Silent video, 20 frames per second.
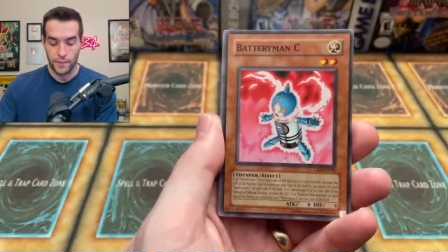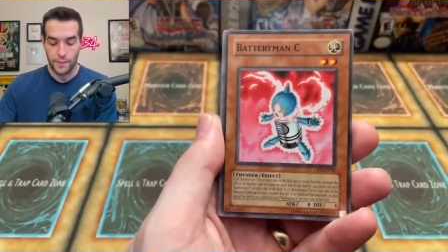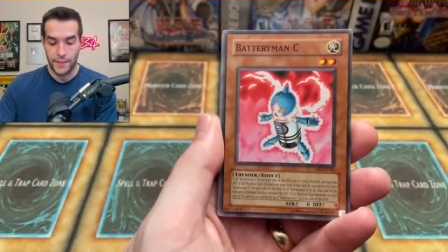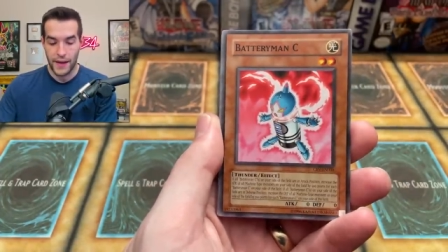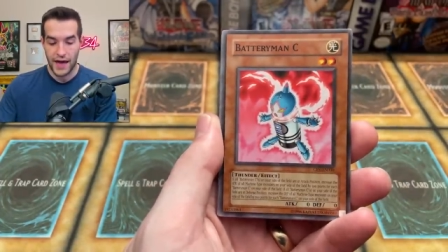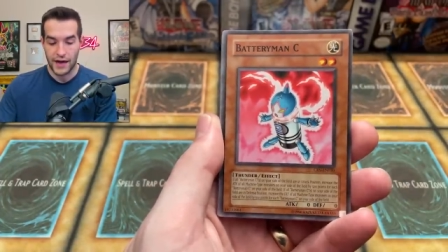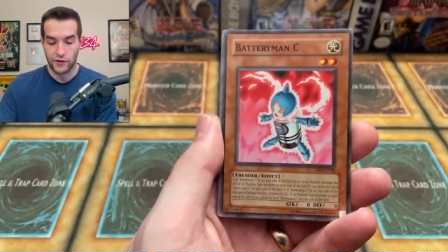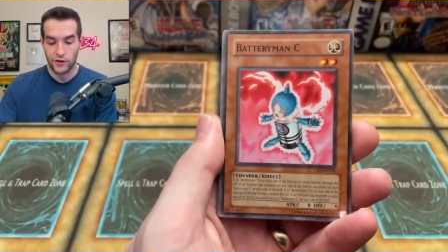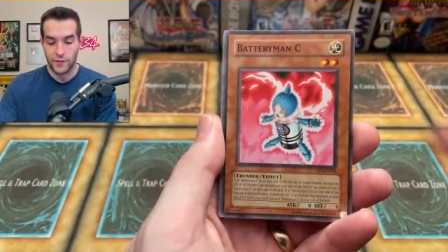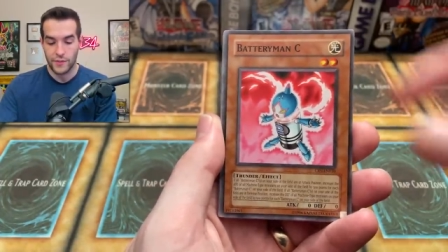
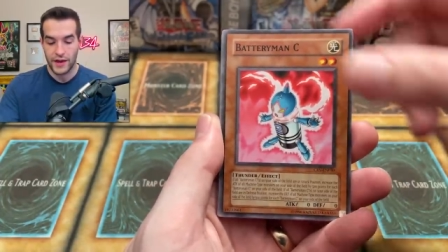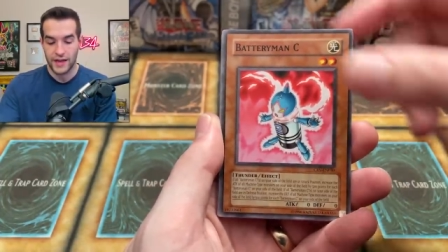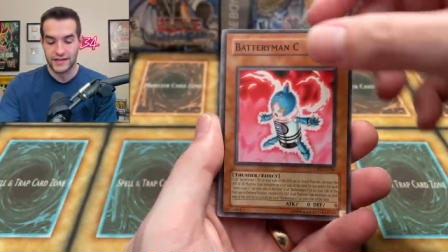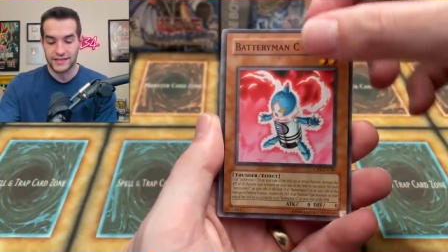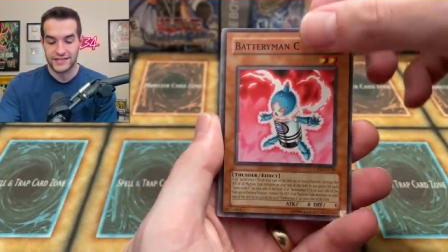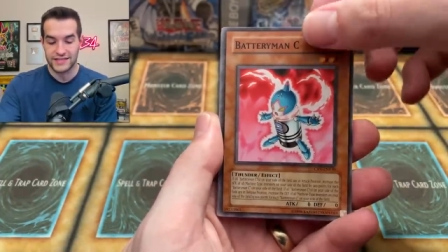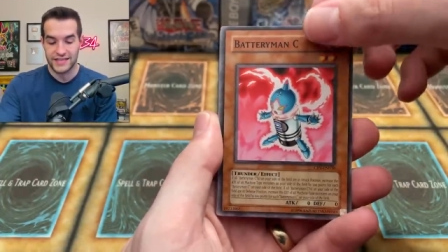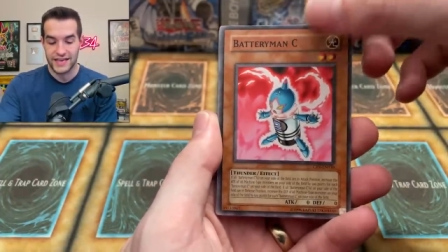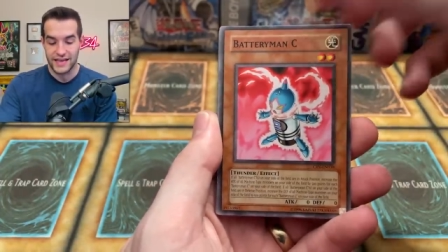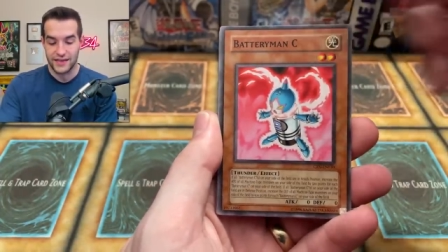Battery Man
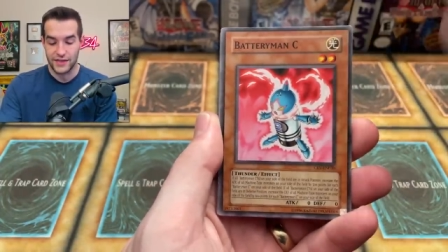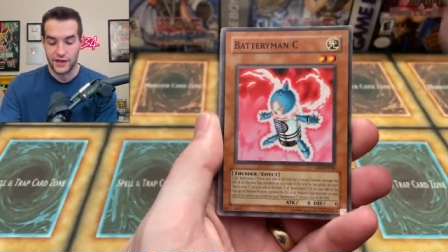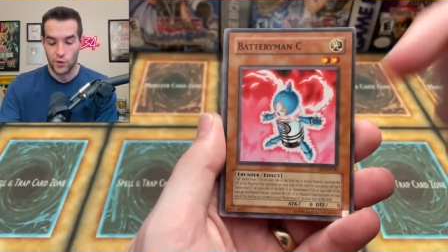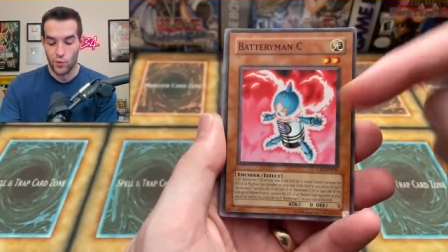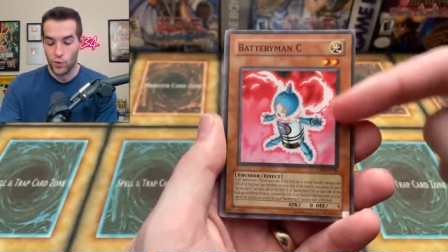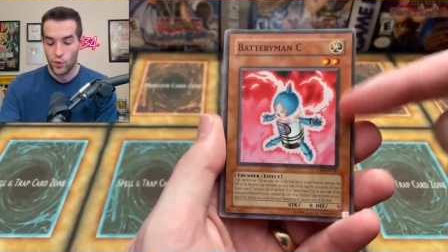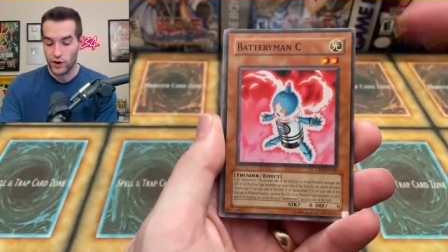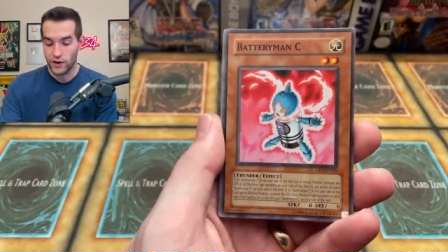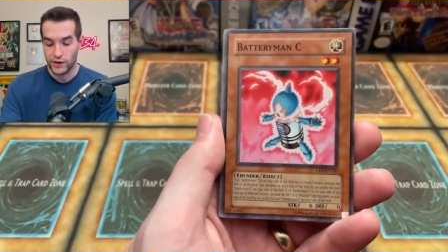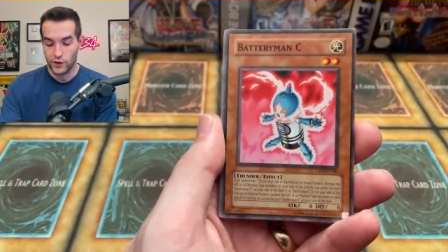C, the,
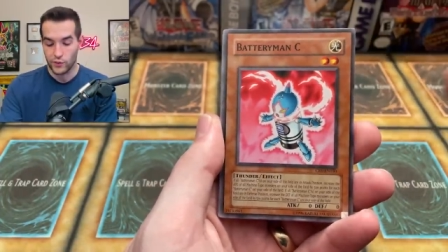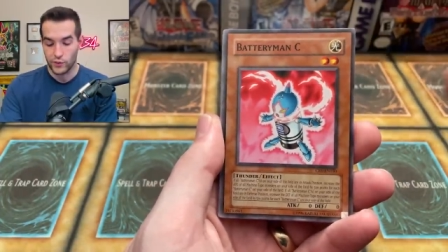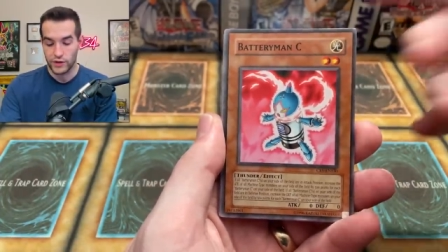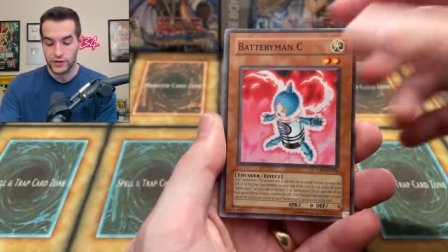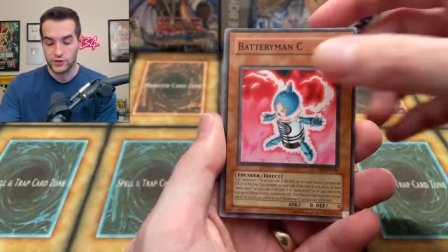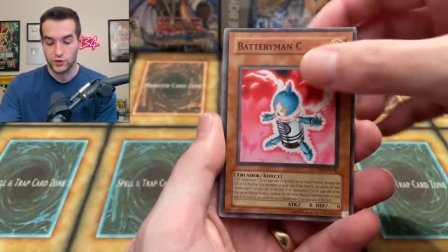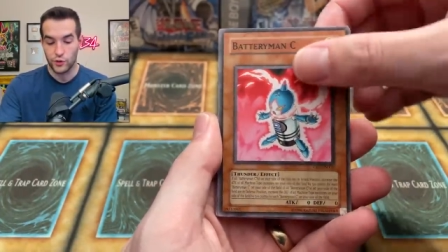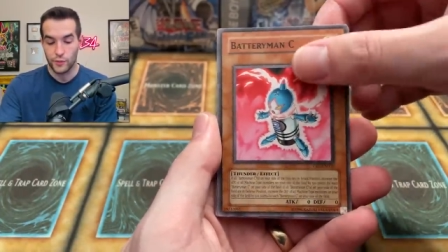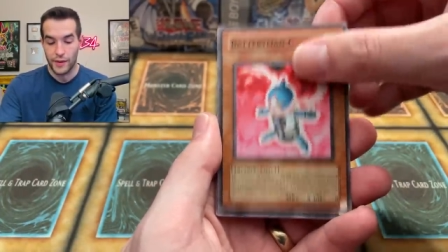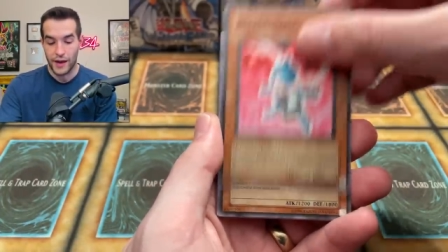one of the
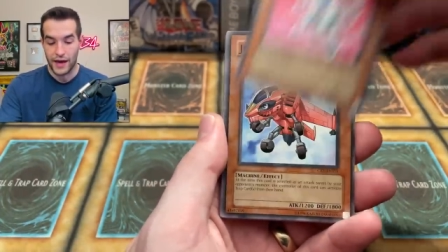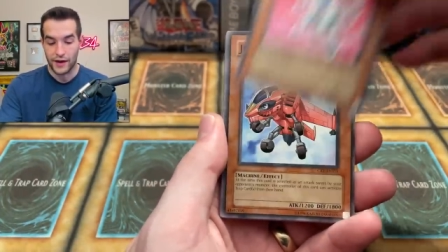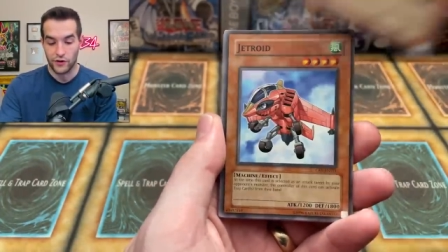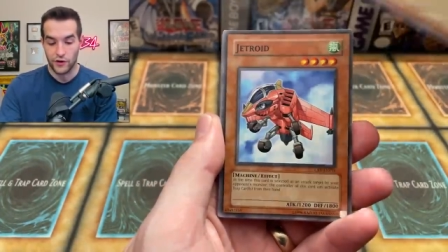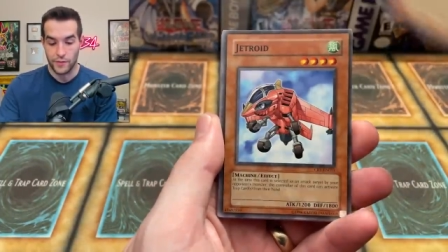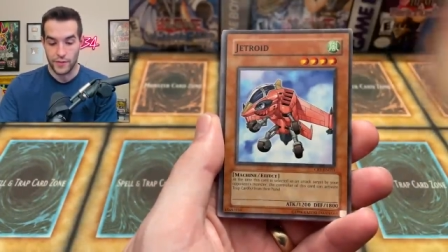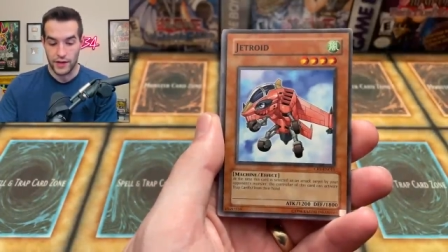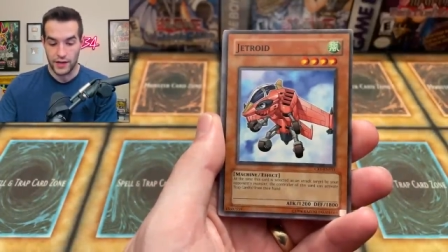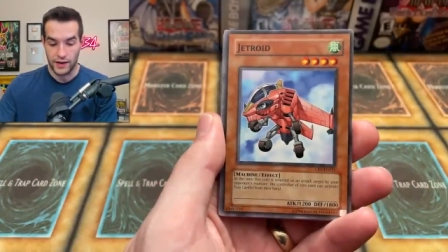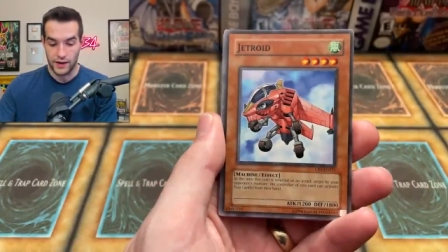original
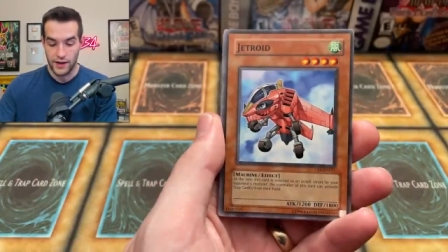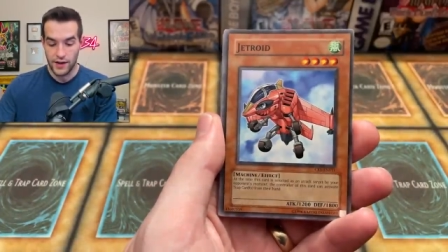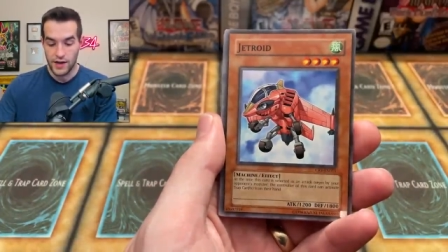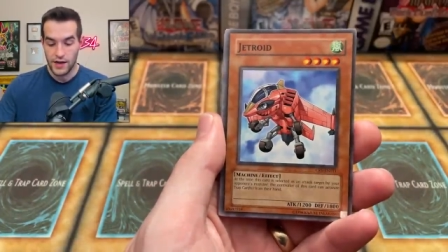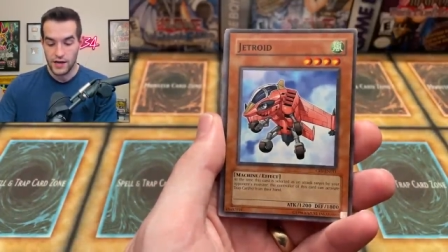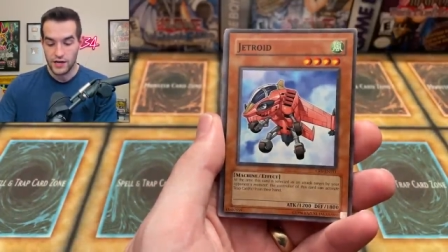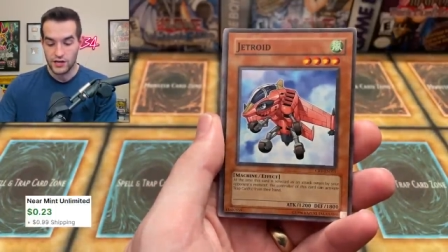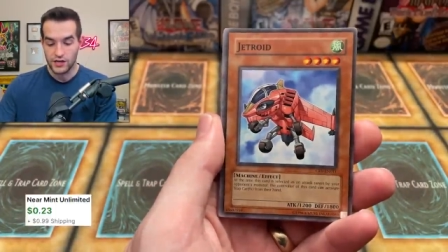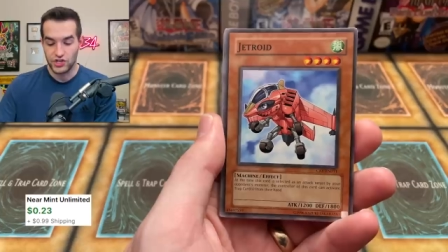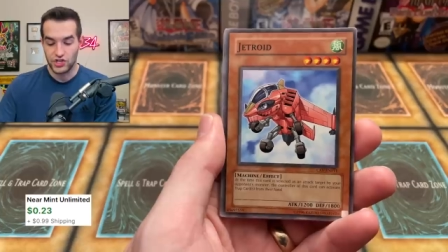Battery Men.
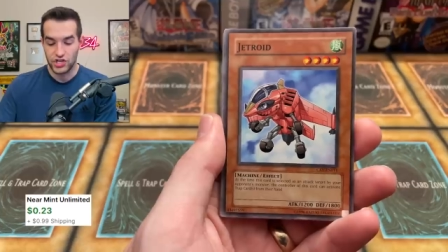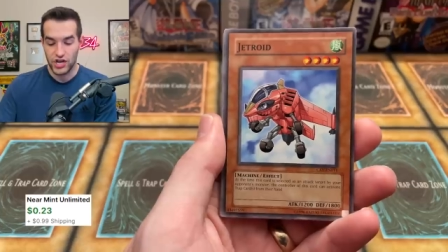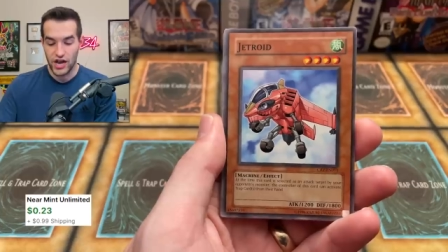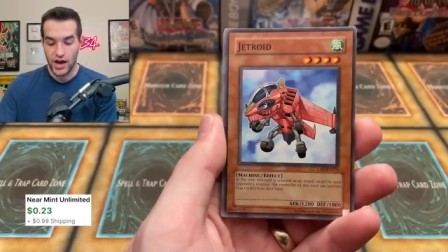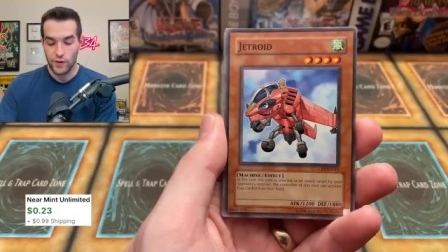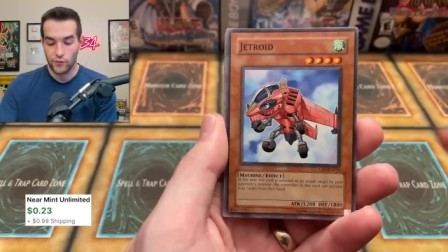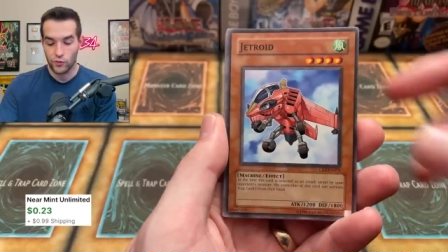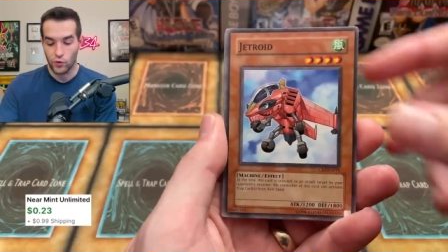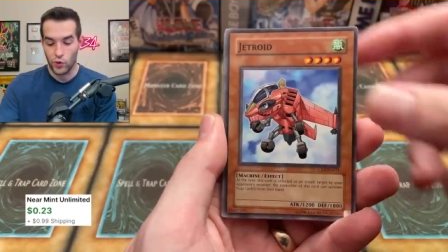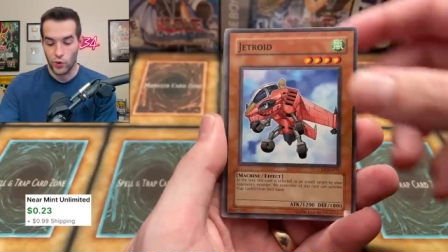
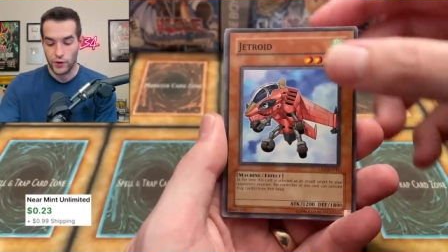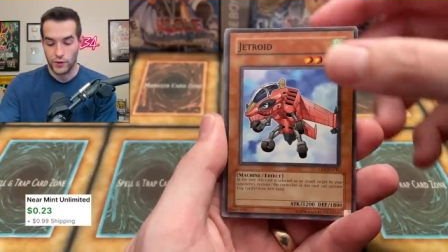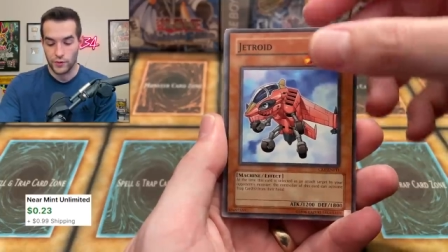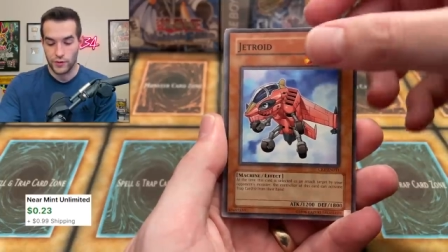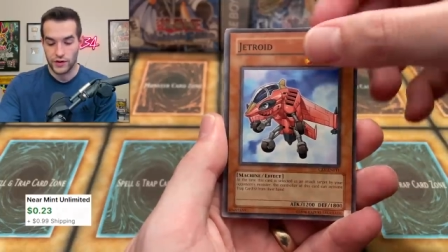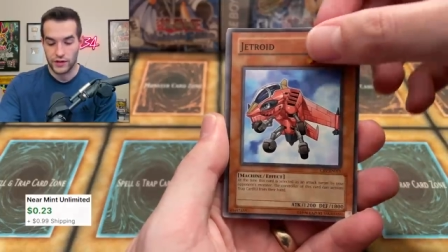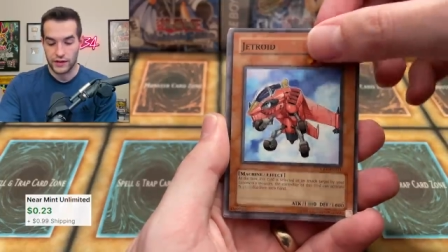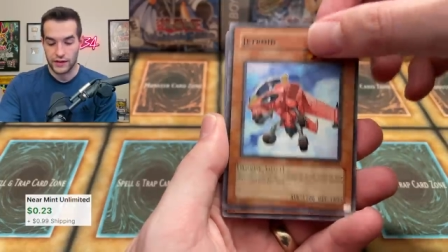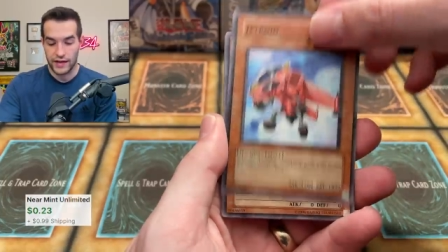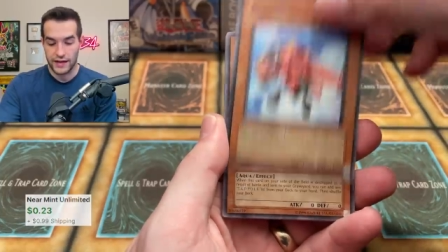Jetroid,
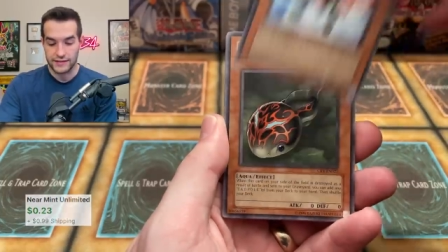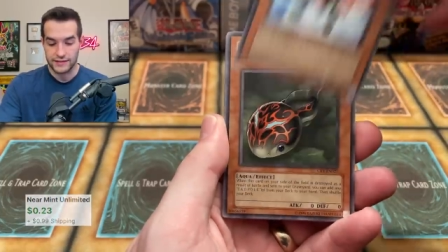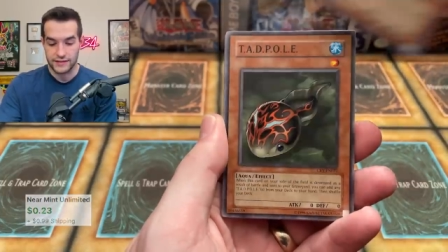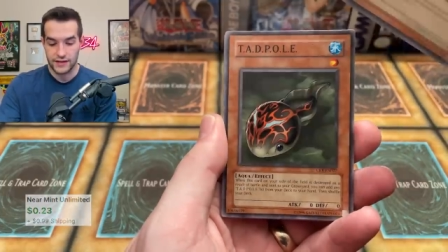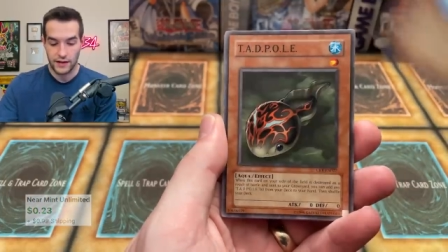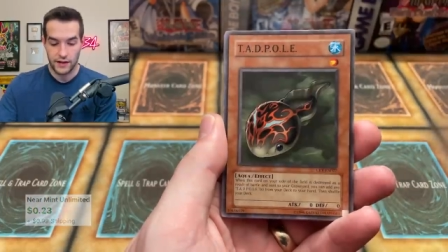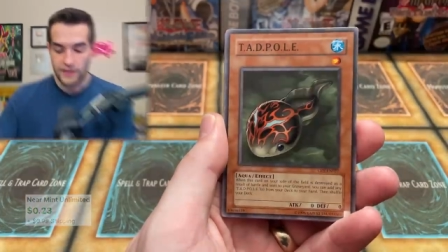what a classic.